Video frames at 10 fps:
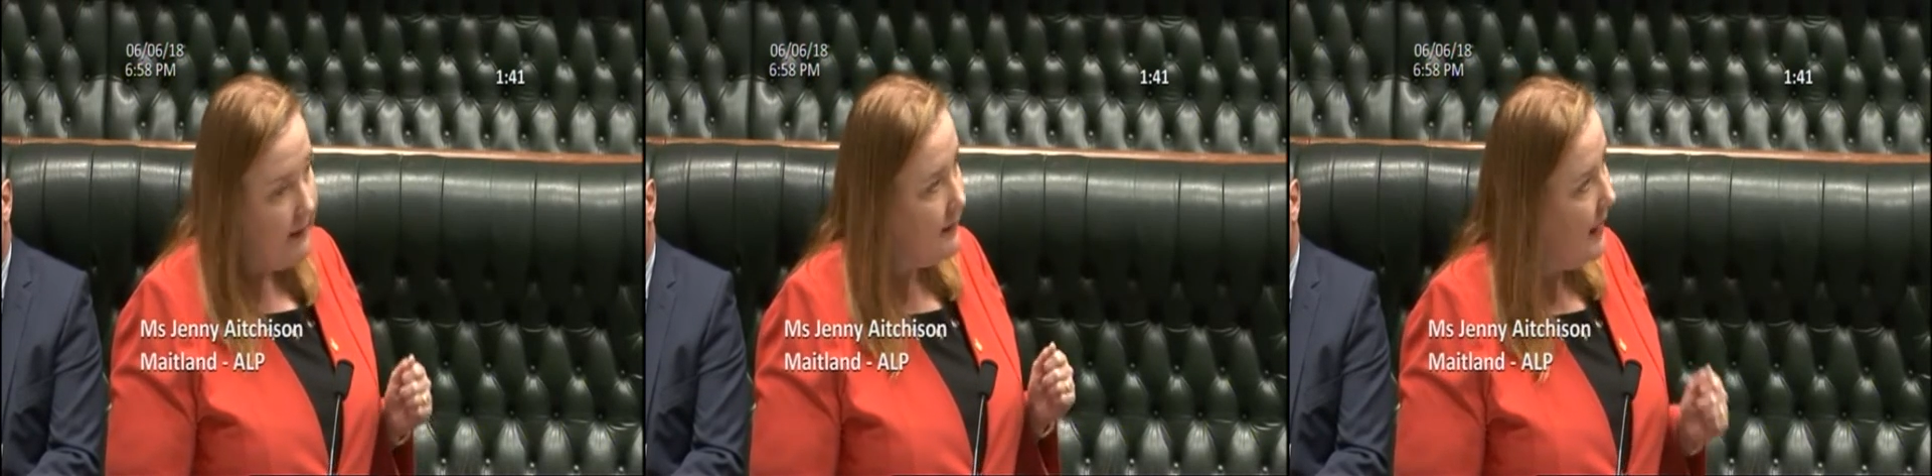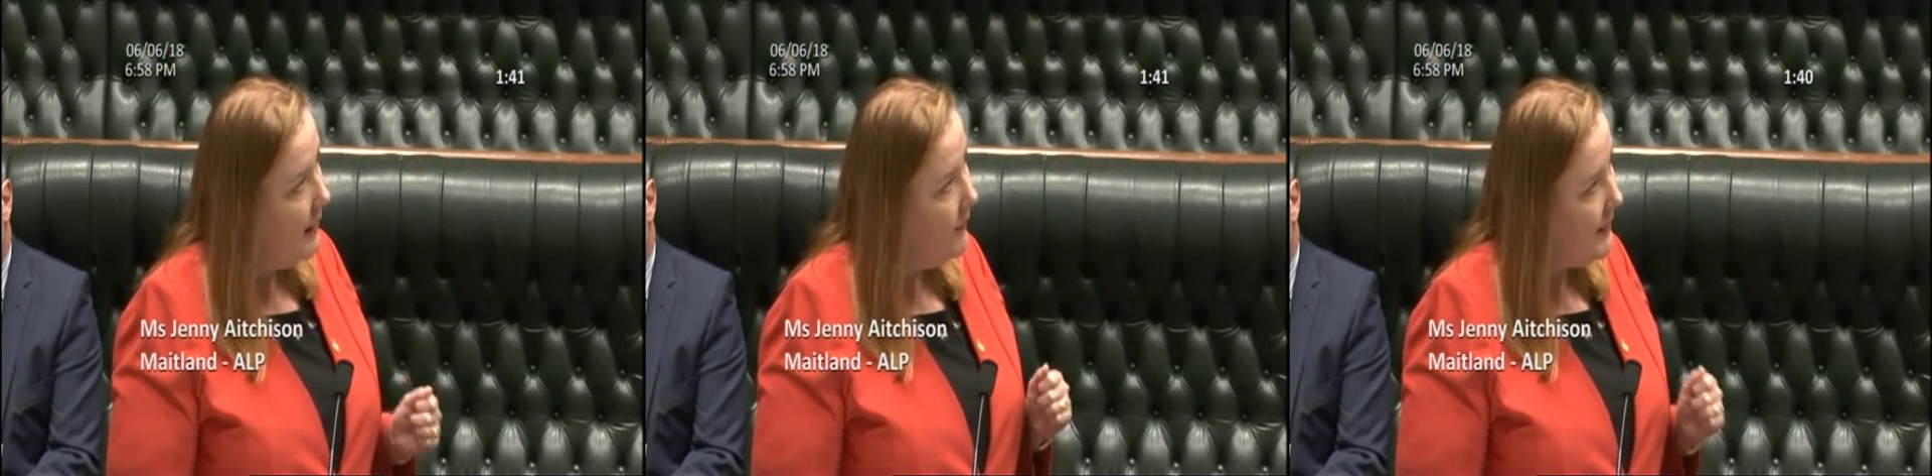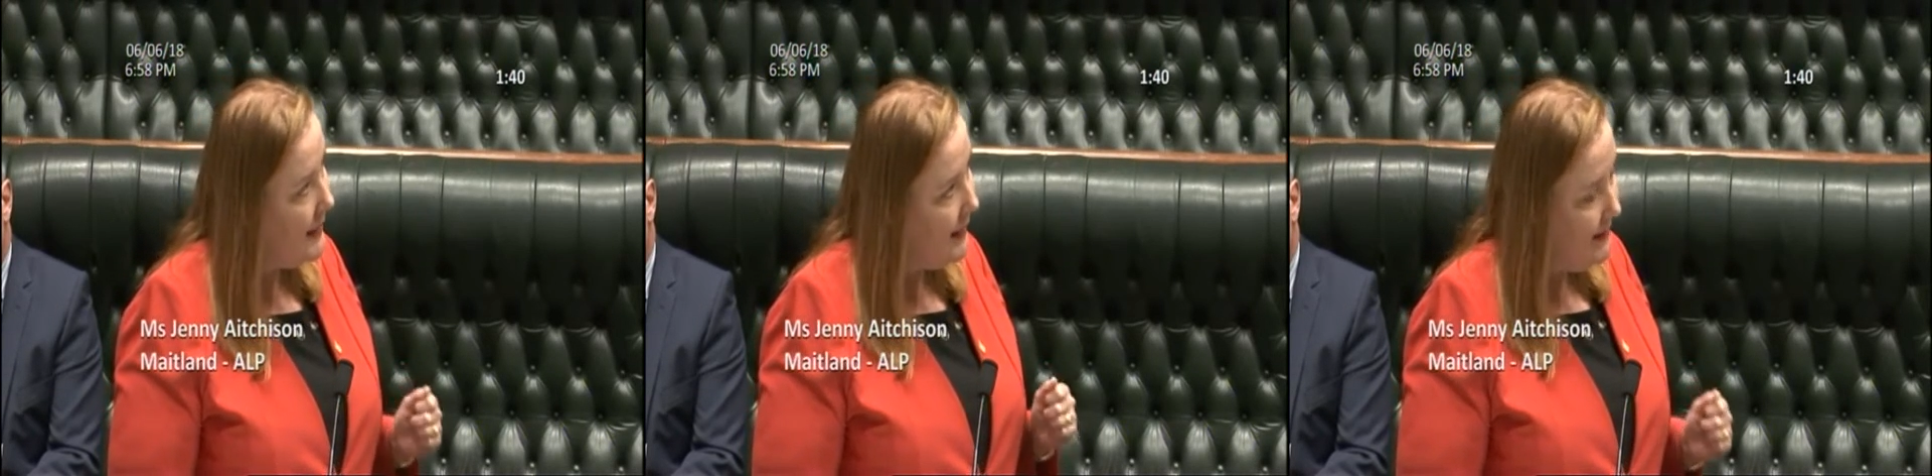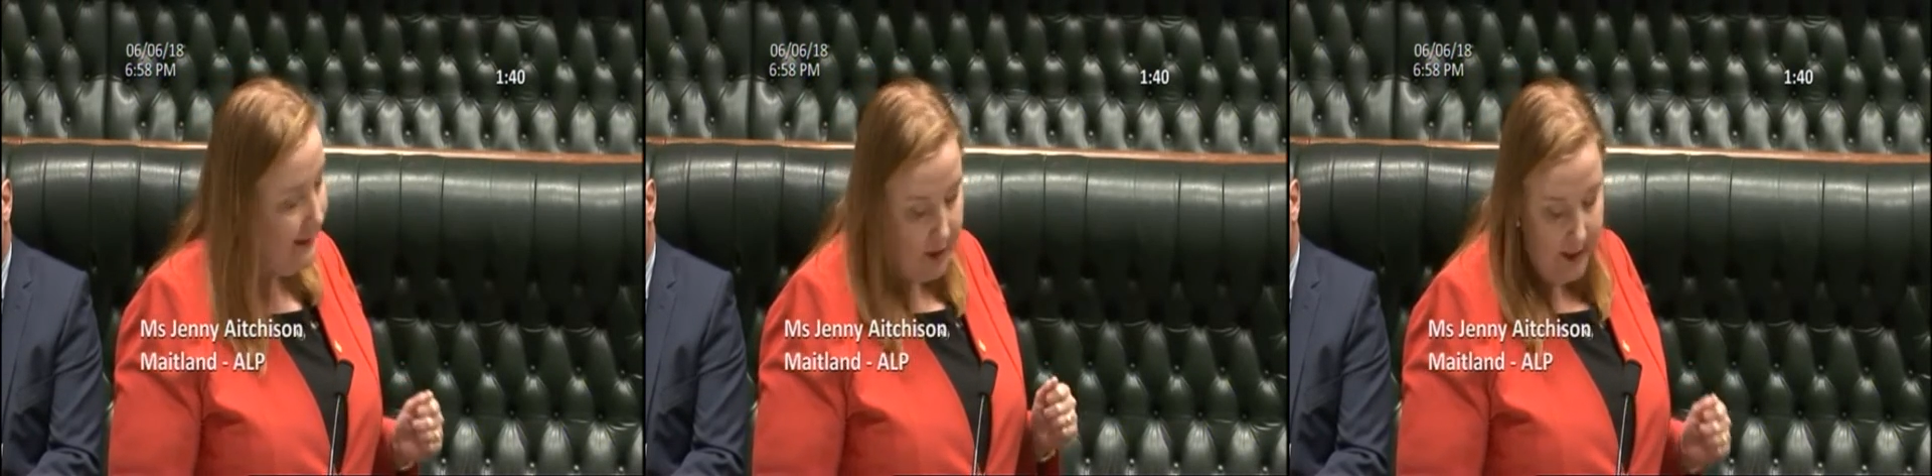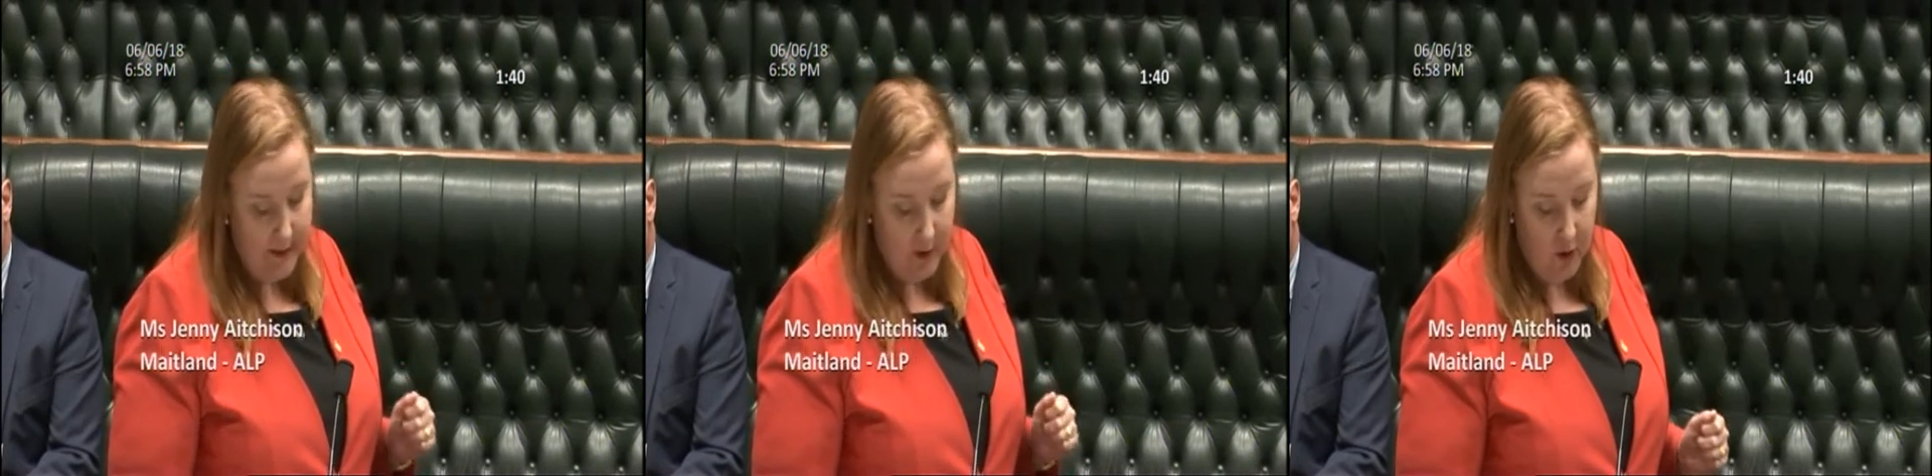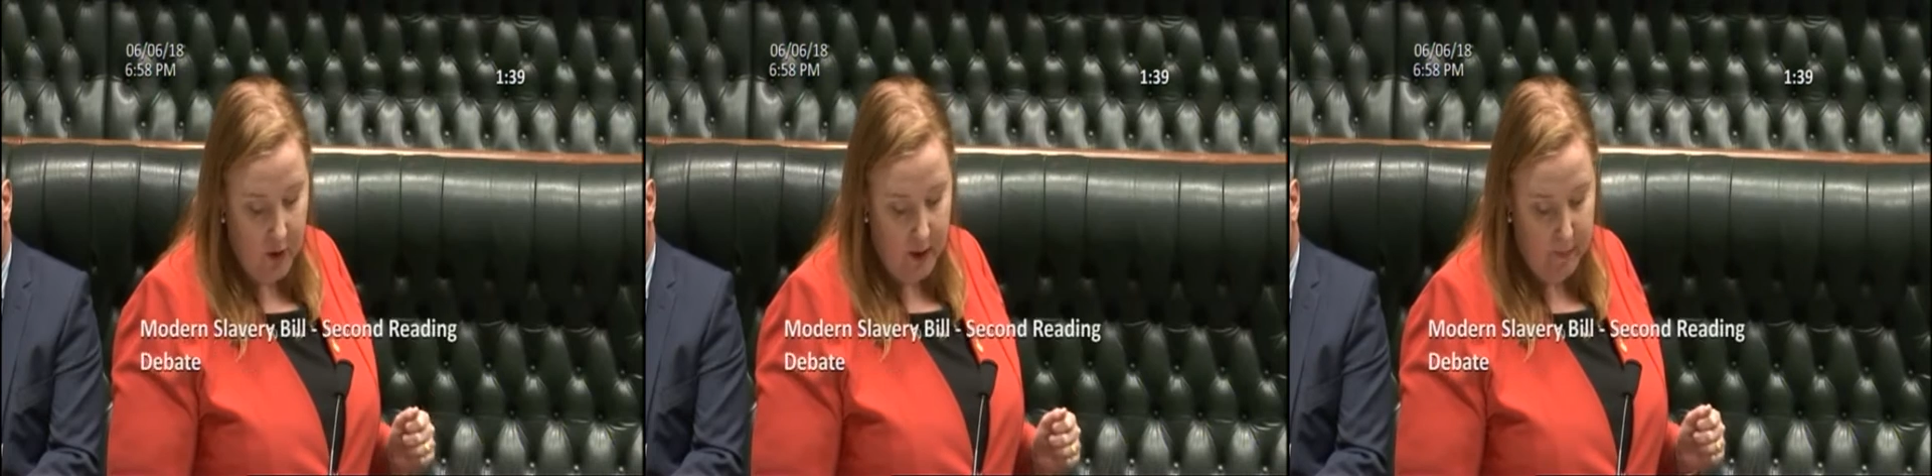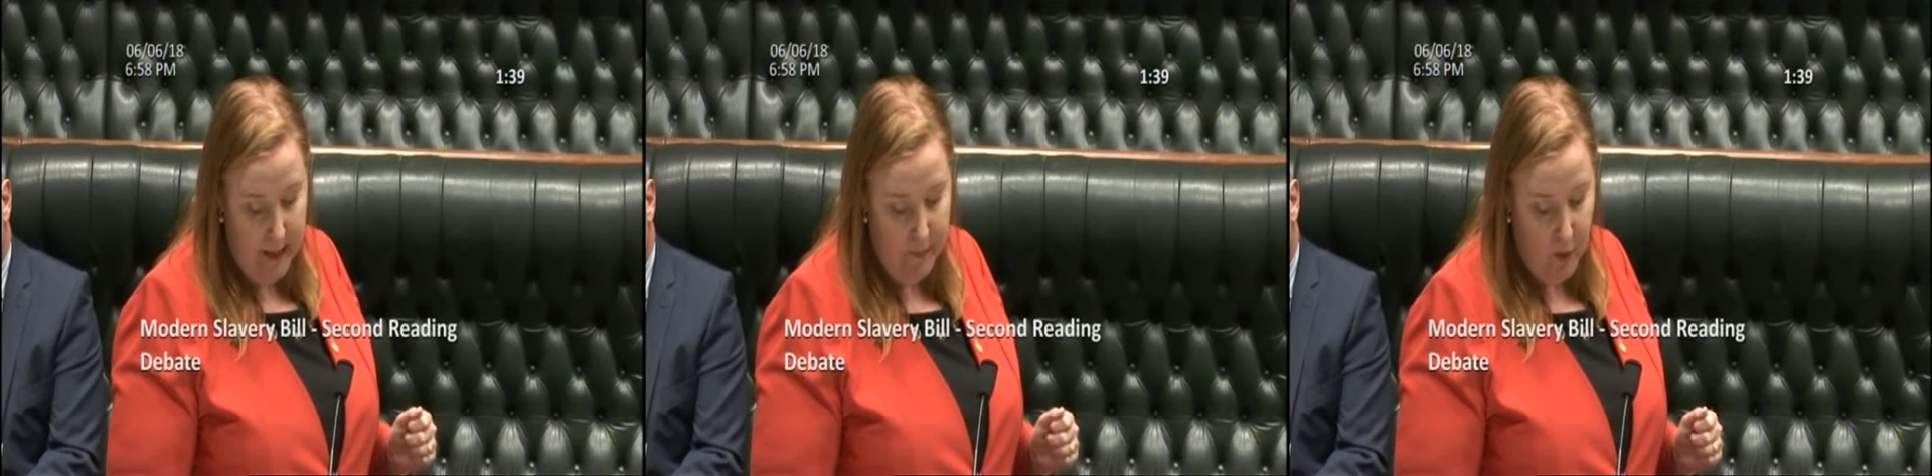Slavery doesn't just hurt the
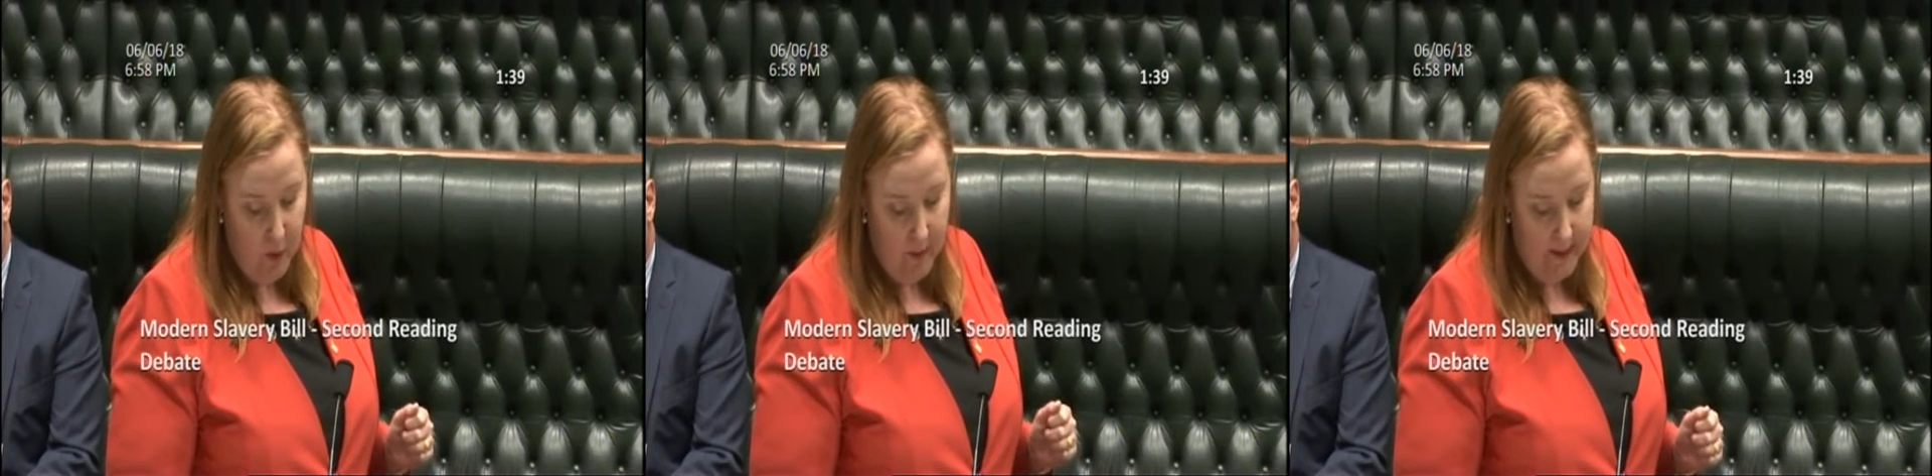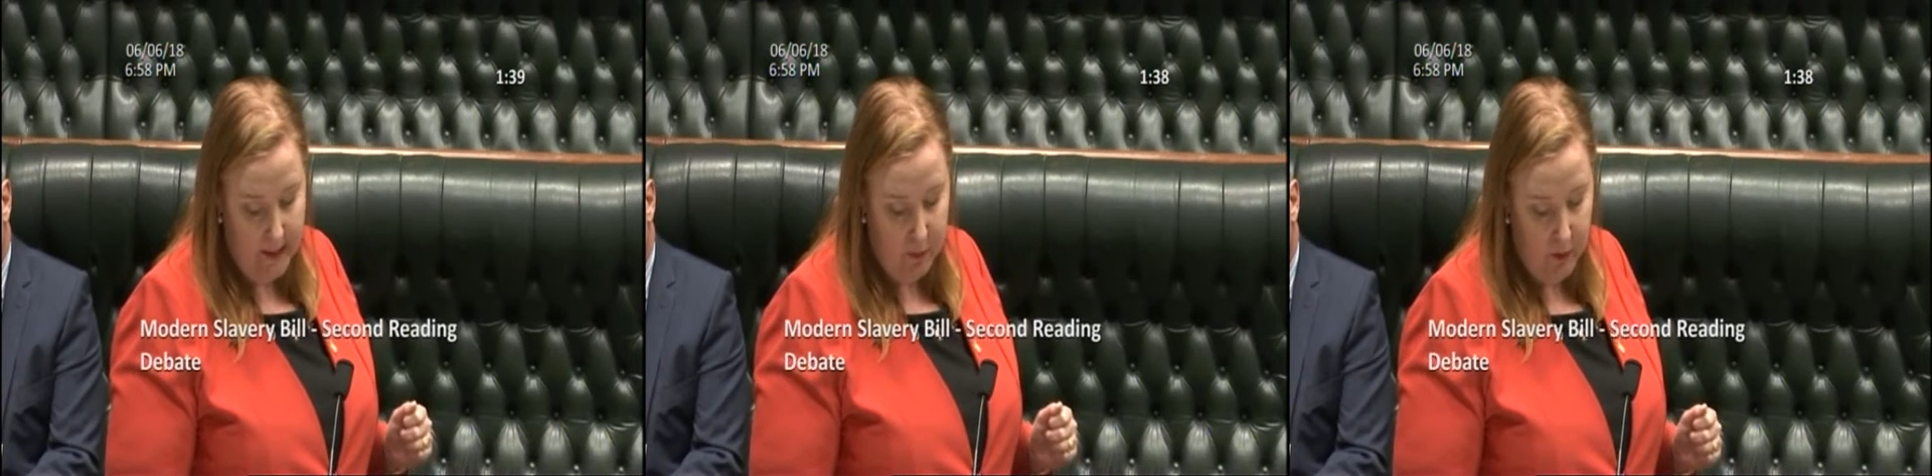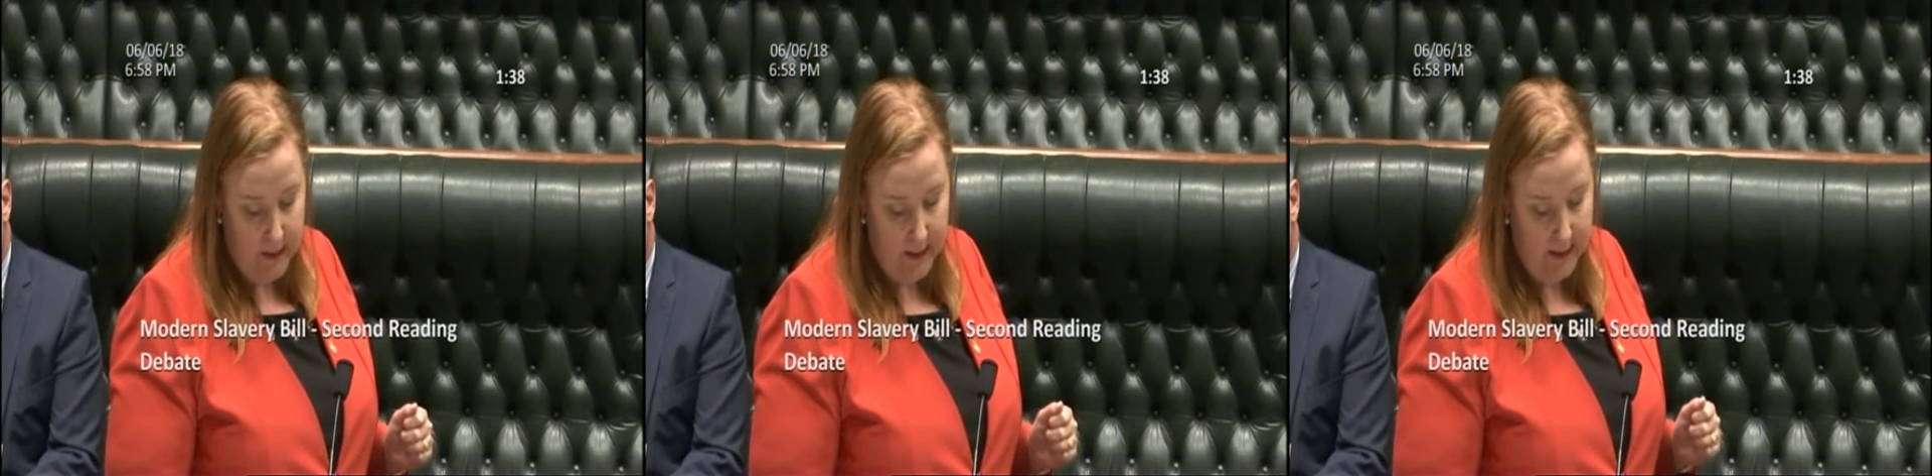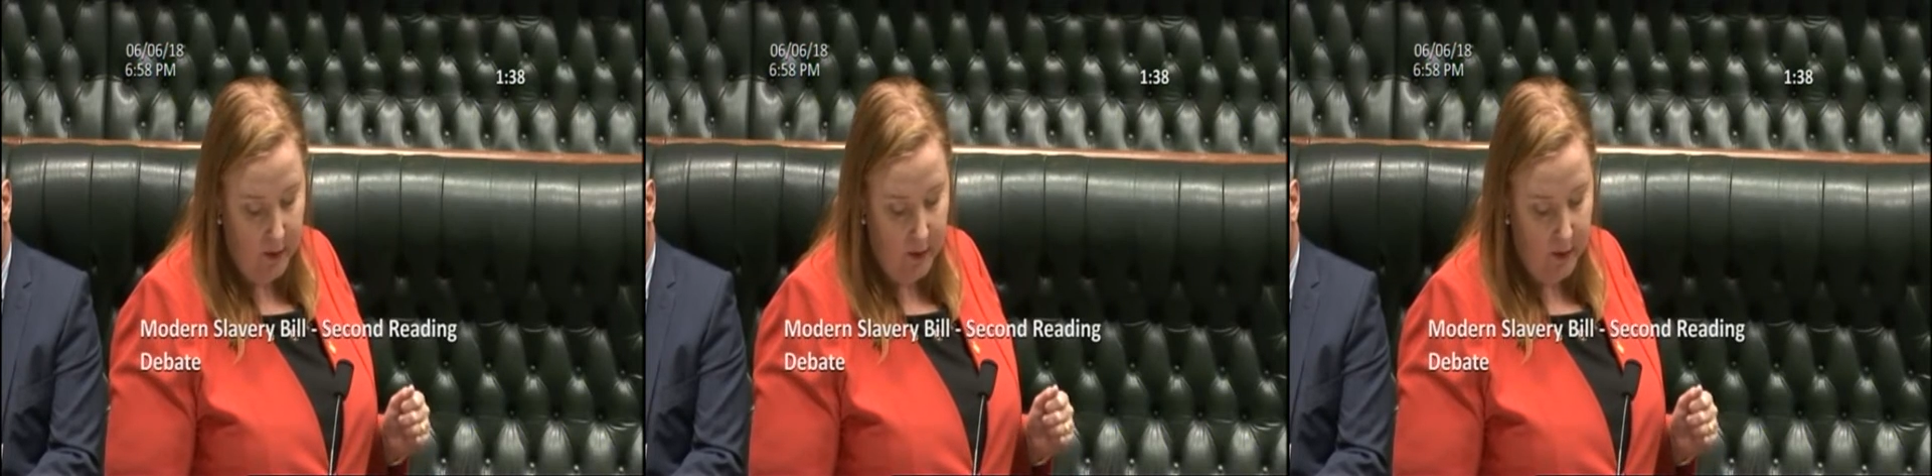people who are exploited,